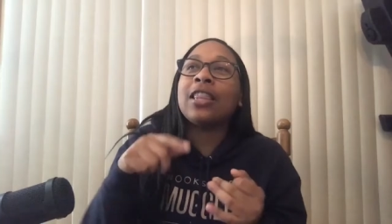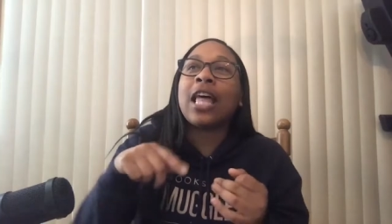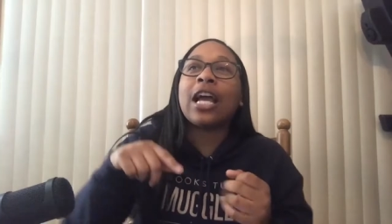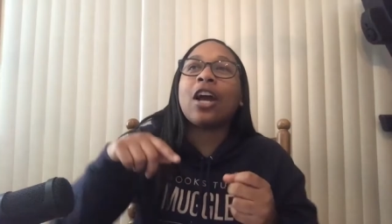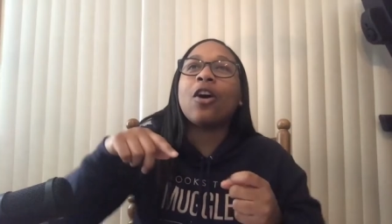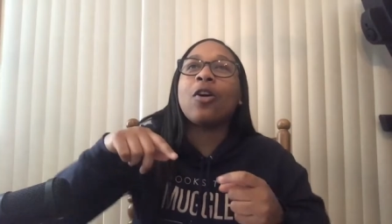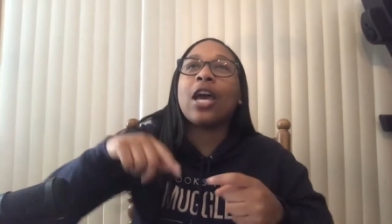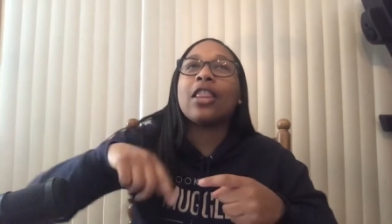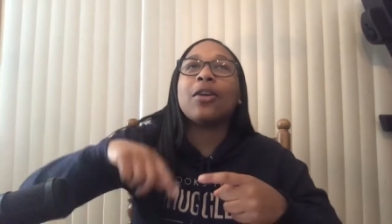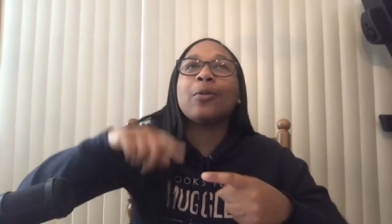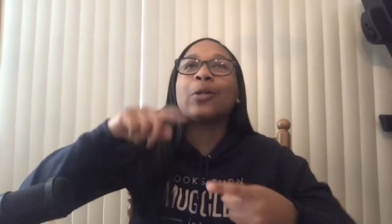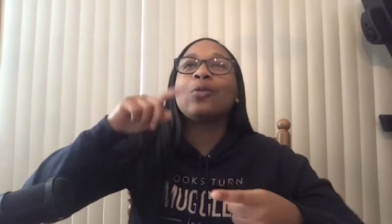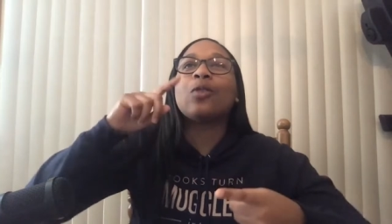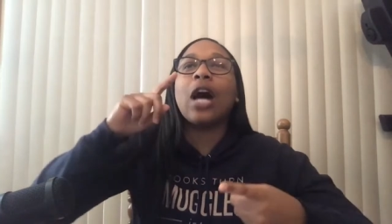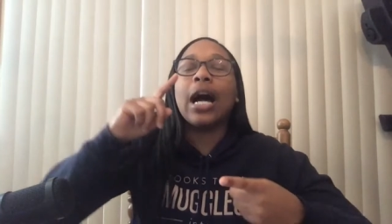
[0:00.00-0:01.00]
Like okay, there
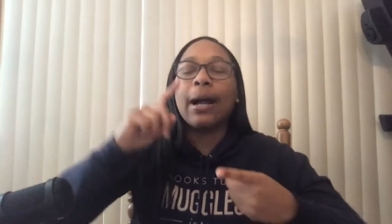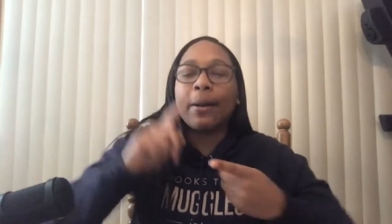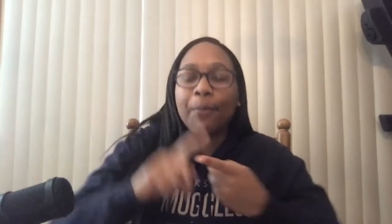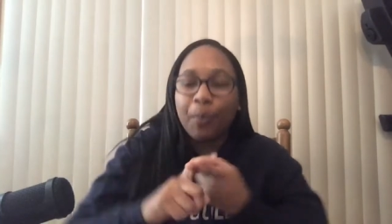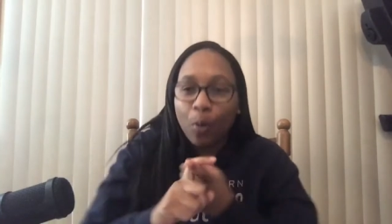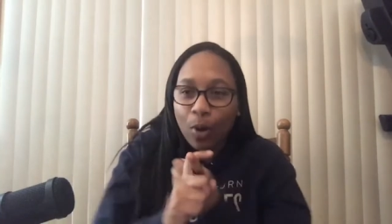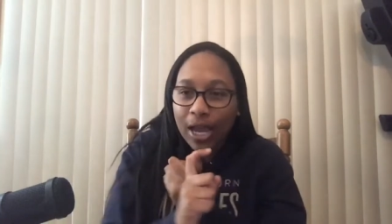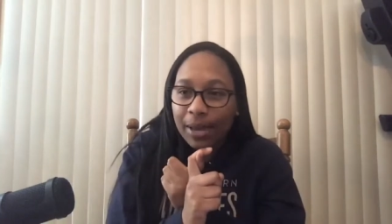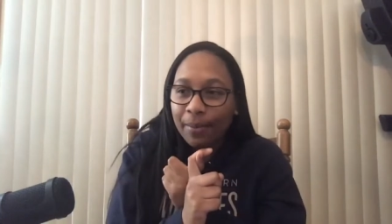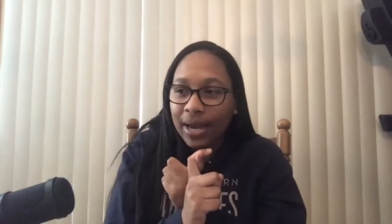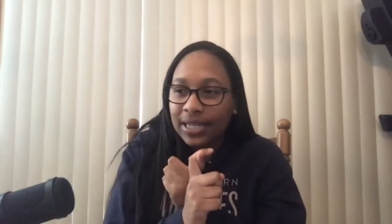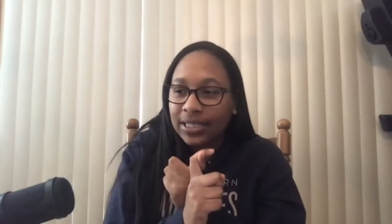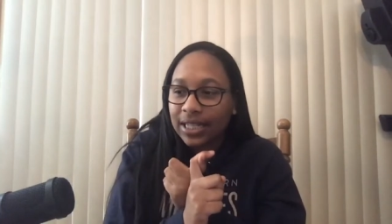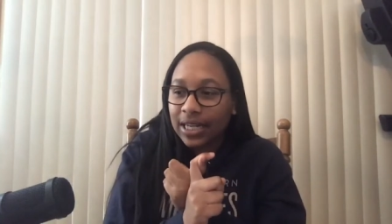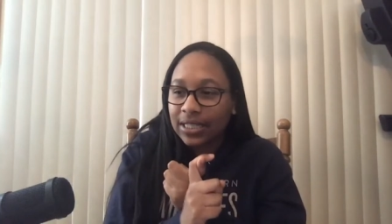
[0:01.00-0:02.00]
was a boy in my
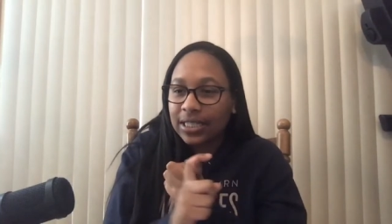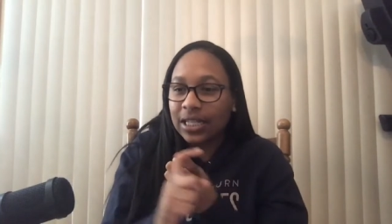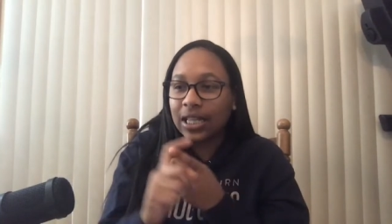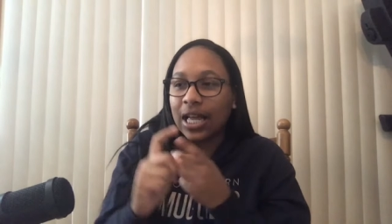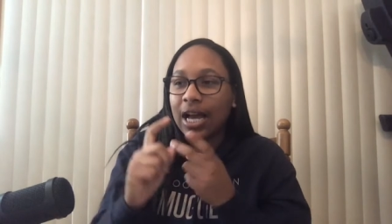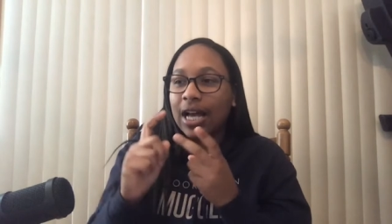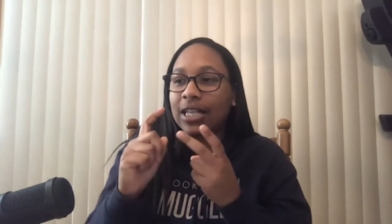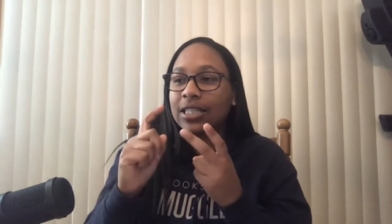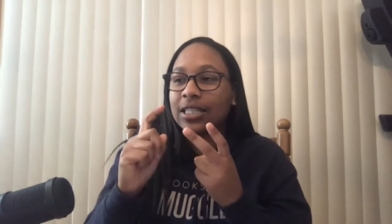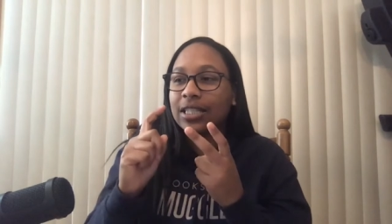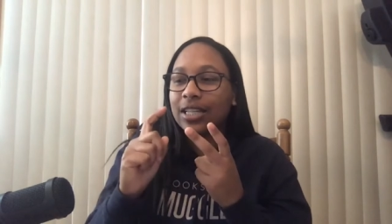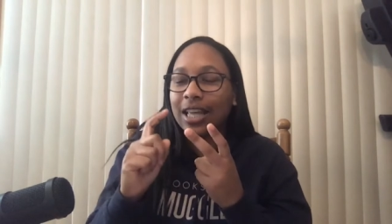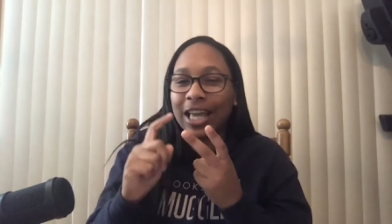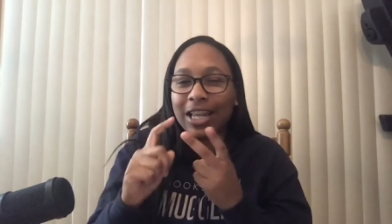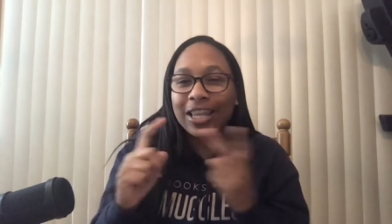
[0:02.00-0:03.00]
dance class,
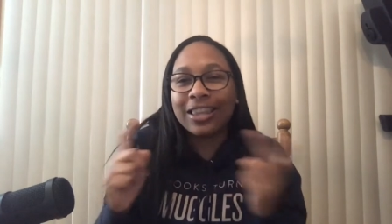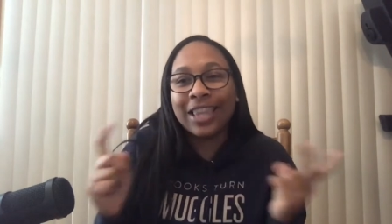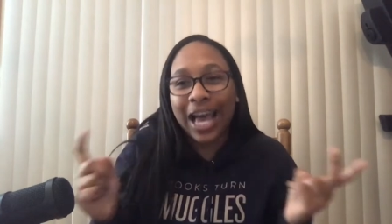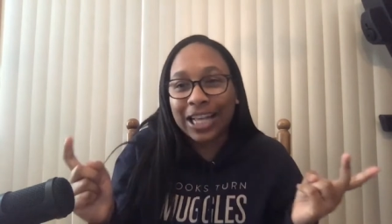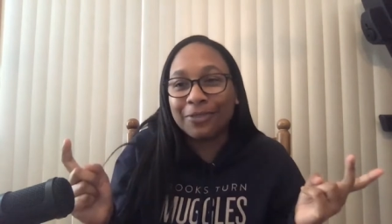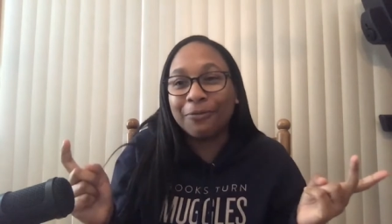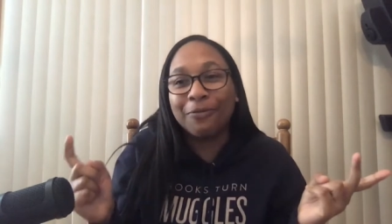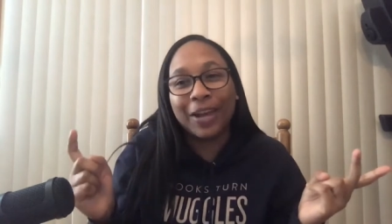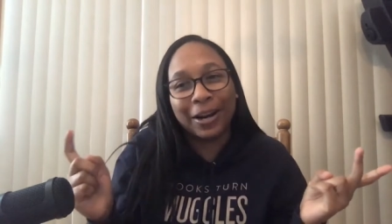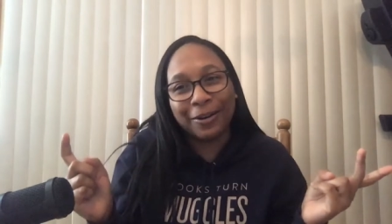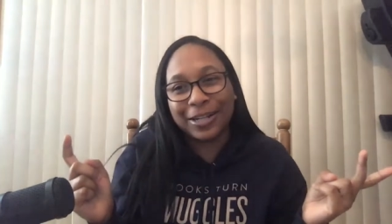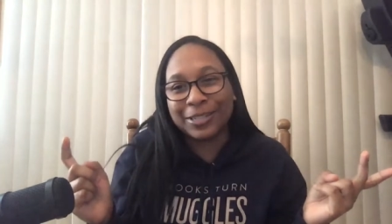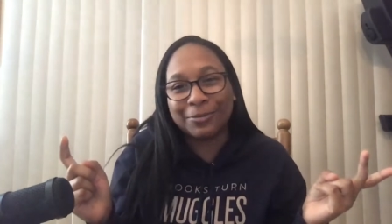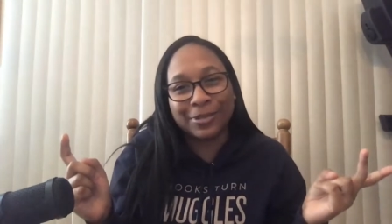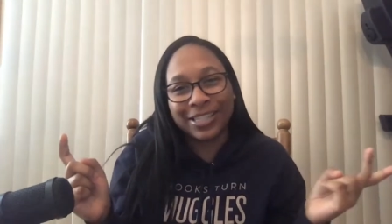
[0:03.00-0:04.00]
and that's
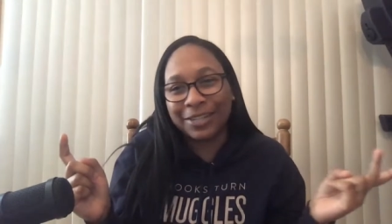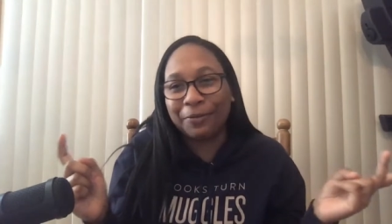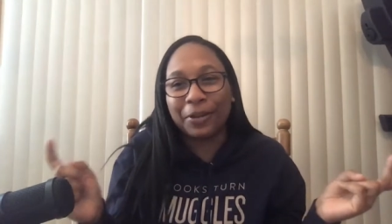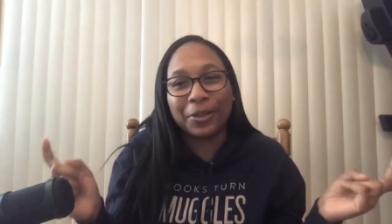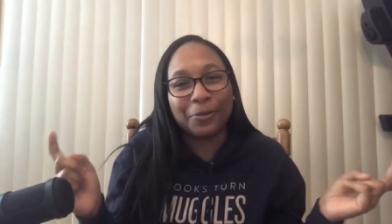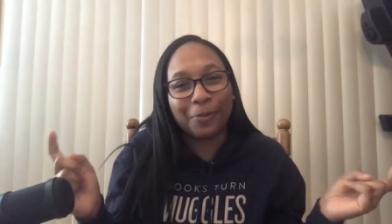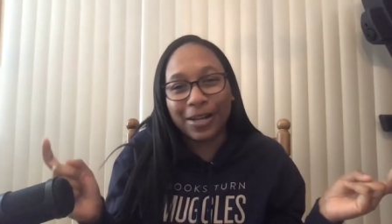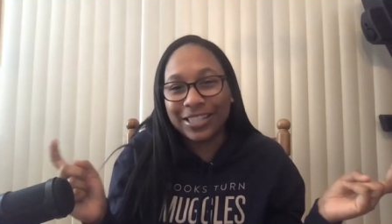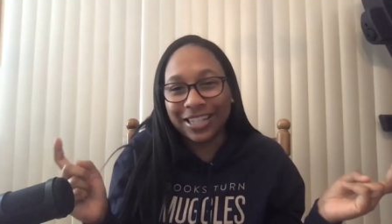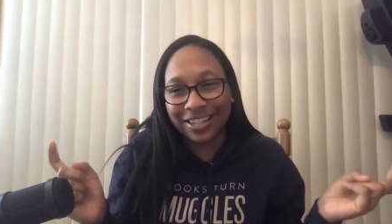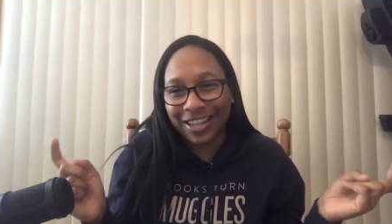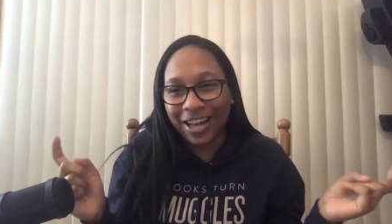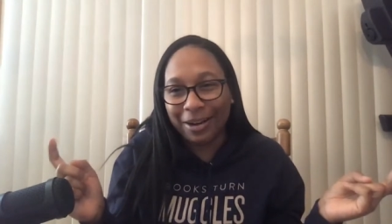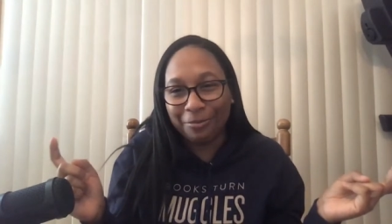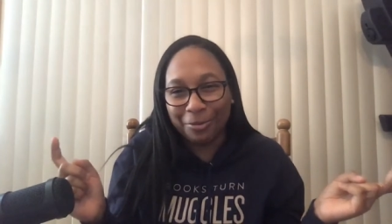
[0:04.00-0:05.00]
very specific. There wasn't a
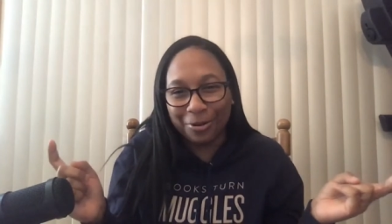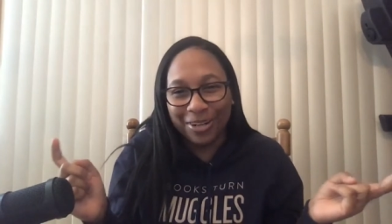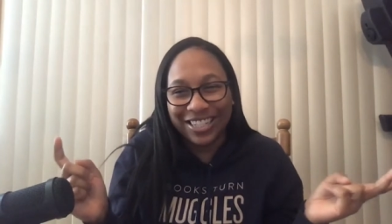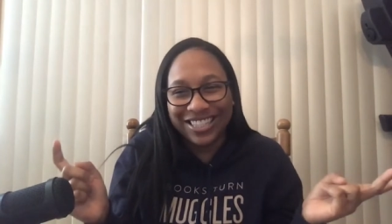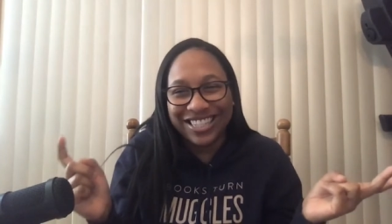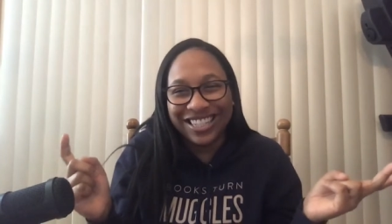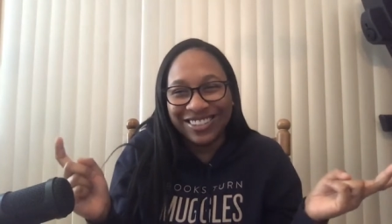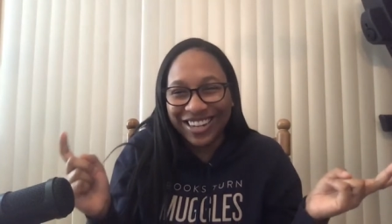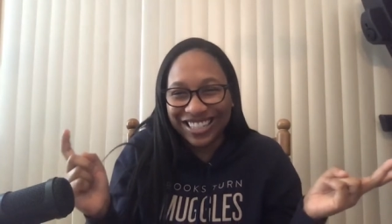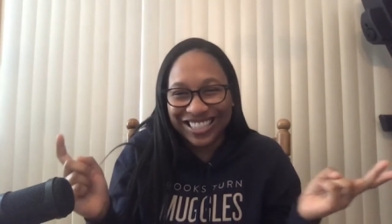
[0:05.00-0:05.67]
lot of boys in my